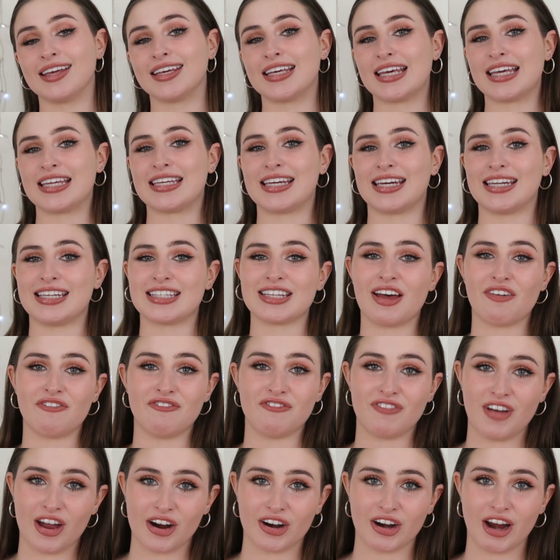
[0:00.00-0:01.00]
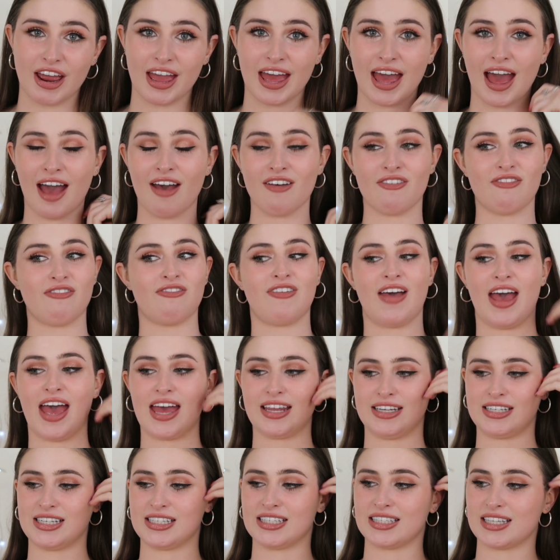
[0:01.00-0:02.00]
think it is very
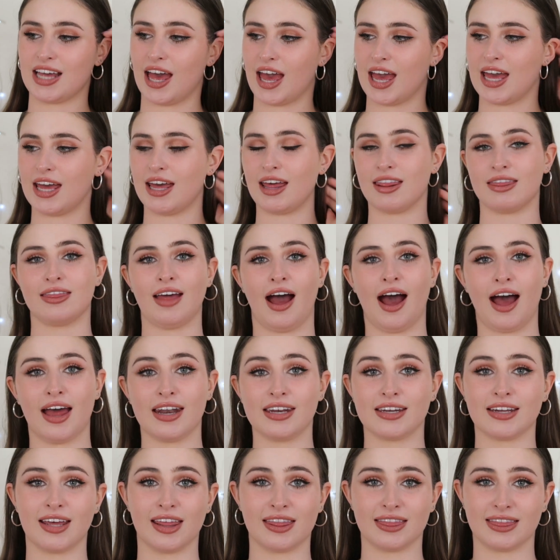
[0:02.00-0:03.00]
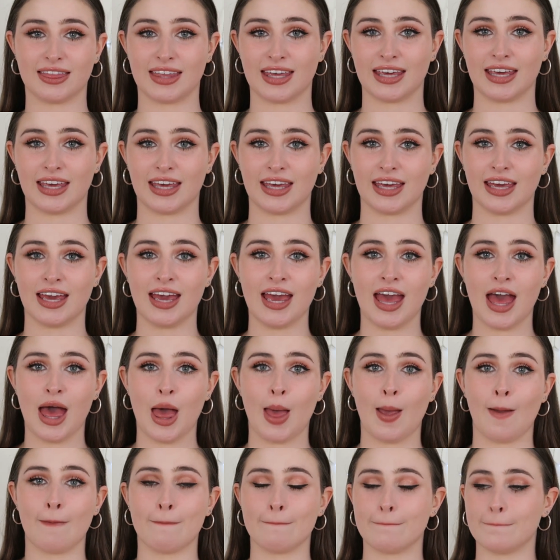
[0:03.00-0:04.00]
fair to say that the
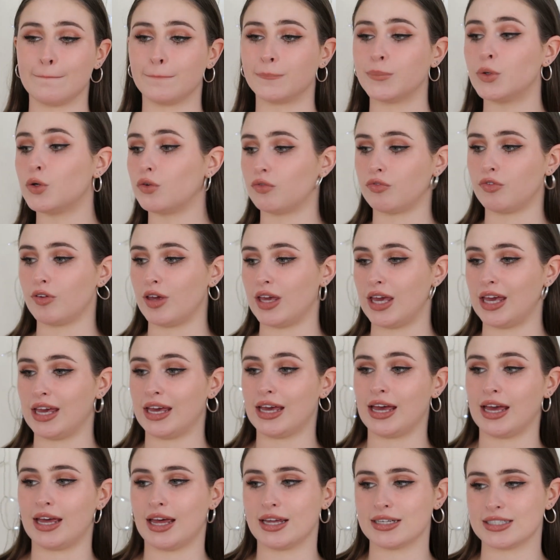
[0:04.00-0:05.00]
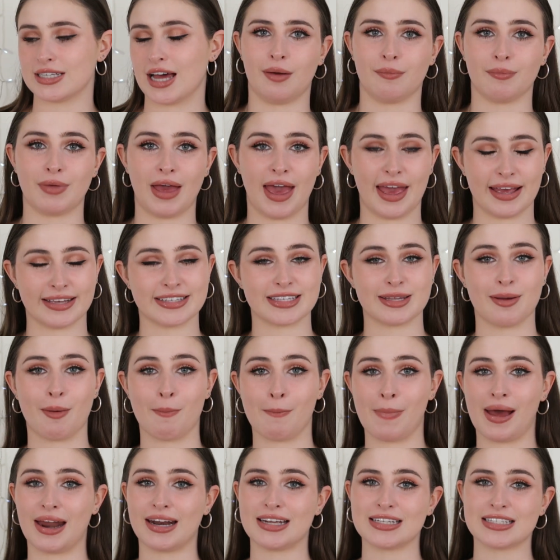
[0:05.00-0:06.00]
Morphe X
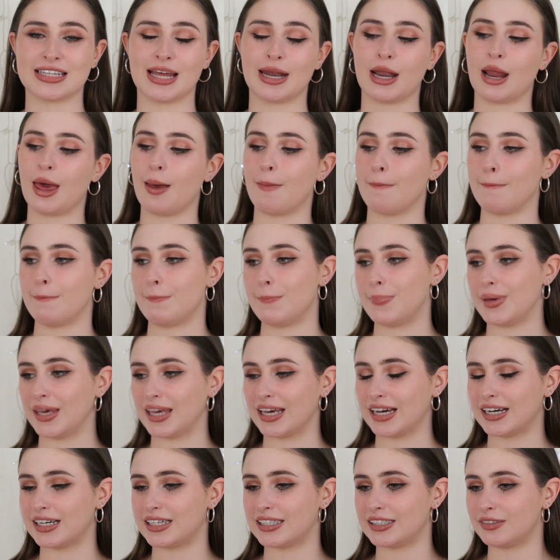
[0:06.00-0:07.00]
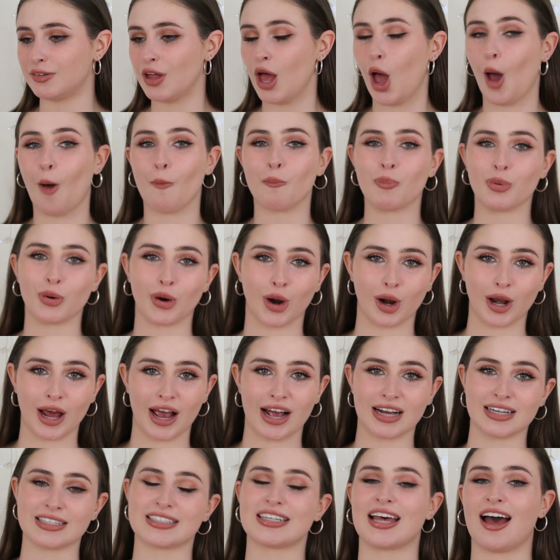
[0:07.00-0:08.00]
Madison Beer
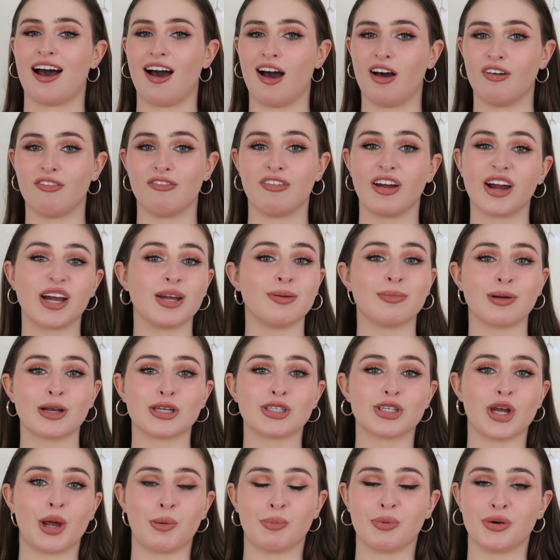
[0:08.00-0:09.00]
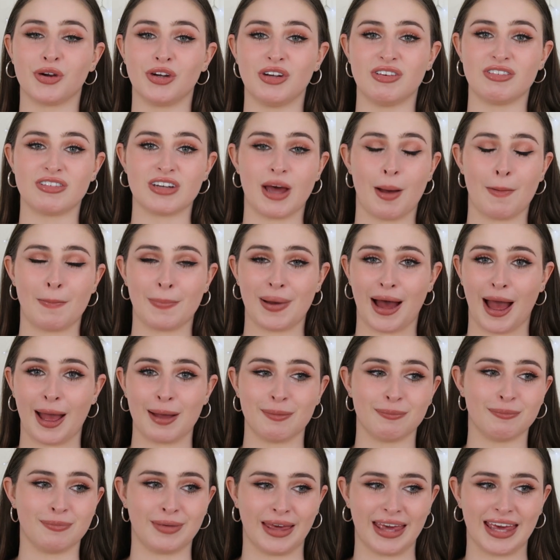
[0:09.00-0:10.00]
products are very much approved
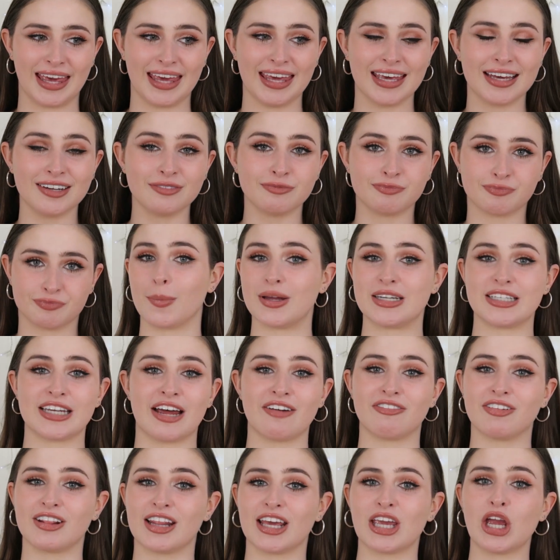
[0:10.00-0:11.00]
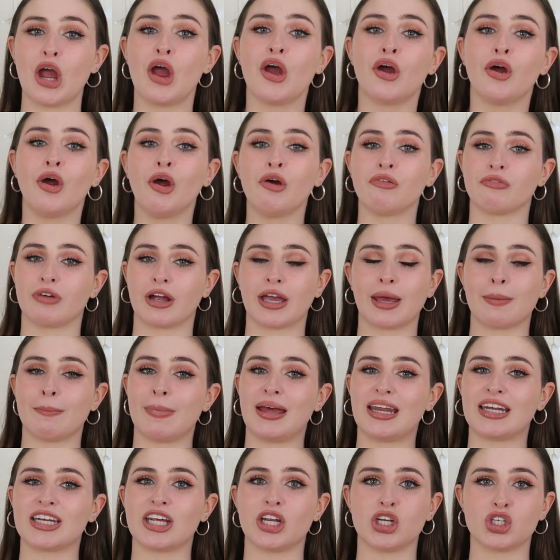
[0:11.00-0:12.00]
by me. I would definitely
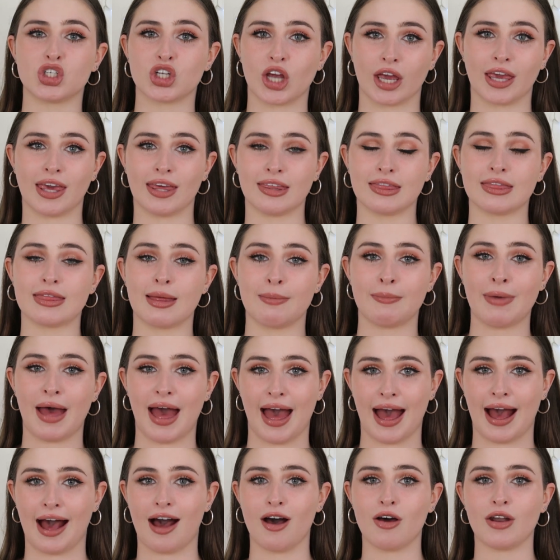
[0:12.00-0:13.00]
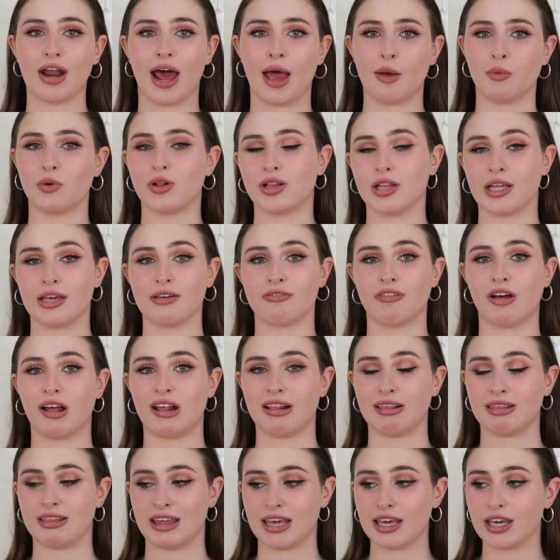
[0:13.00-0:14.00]
recommend checking them out. I will leave
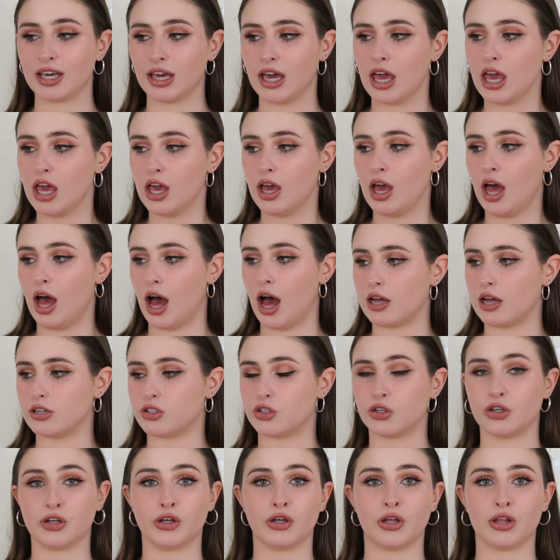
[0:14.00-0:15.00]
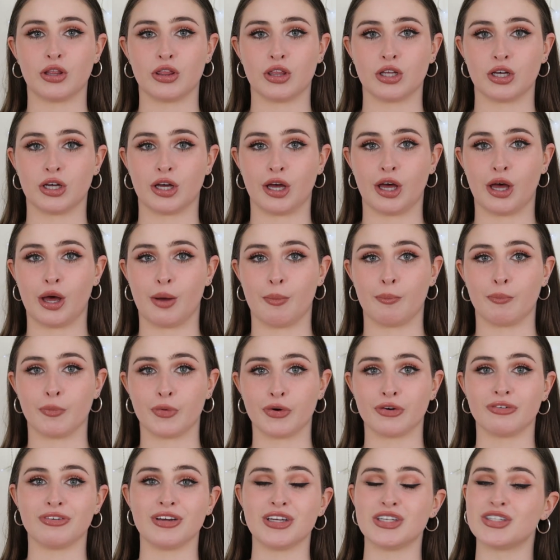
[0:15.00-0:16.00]
a link to the
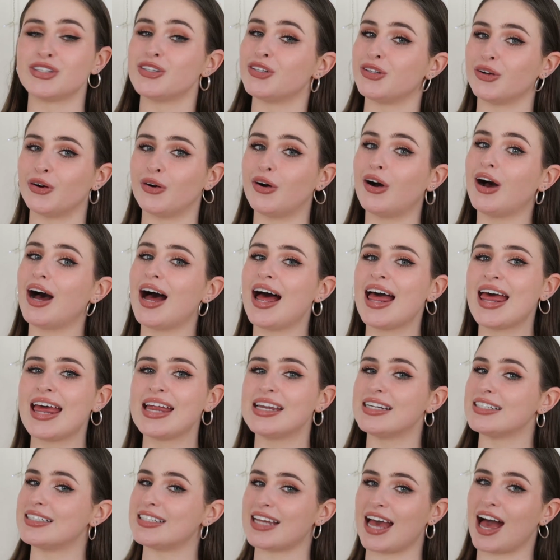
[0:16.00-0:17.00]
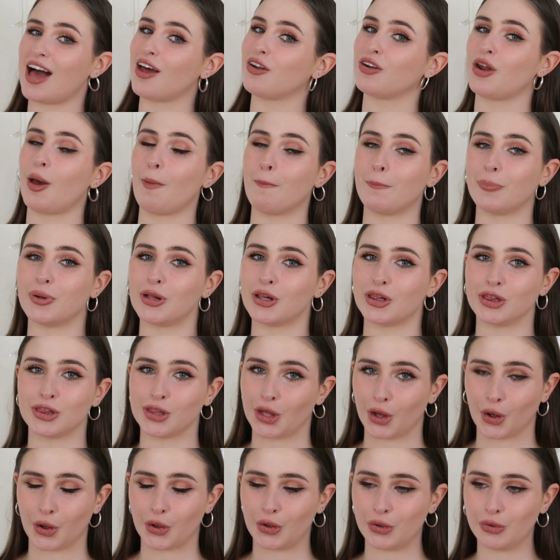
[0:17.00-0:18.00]
Morphe store down
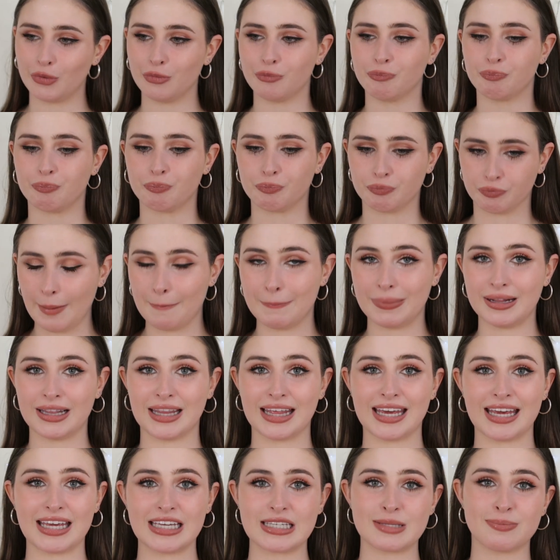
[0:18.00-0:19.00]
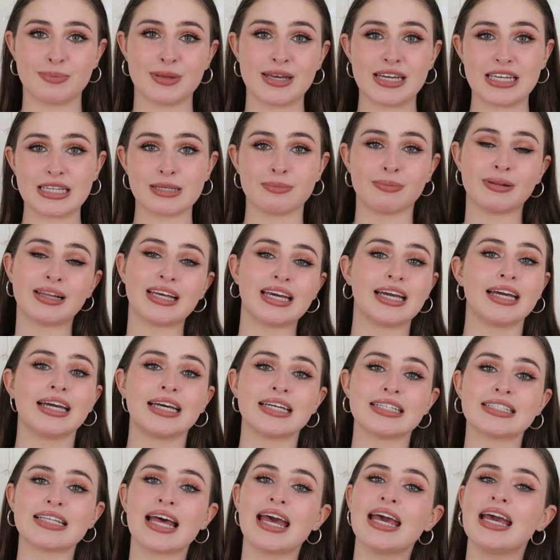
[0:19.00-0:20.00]
below. Please, please,
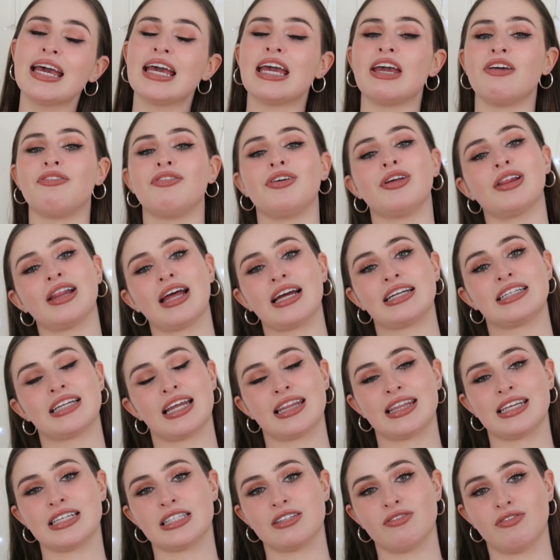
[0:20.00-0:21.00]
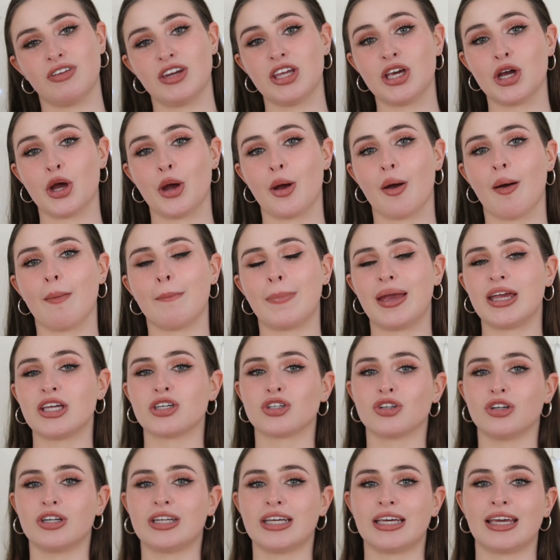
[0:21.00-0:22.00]
please, if you liked this video, make
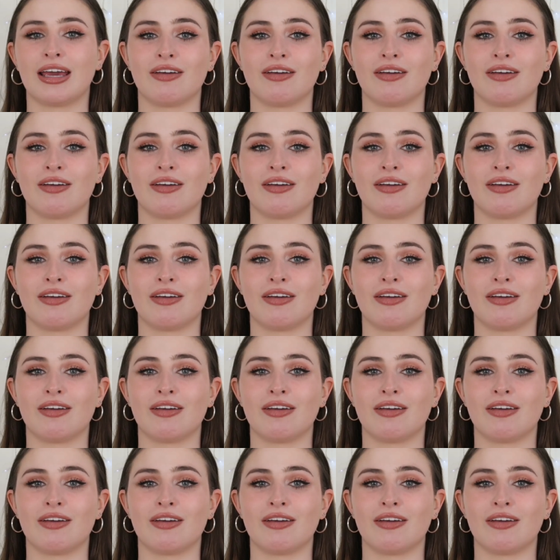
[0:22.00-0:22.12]
sure to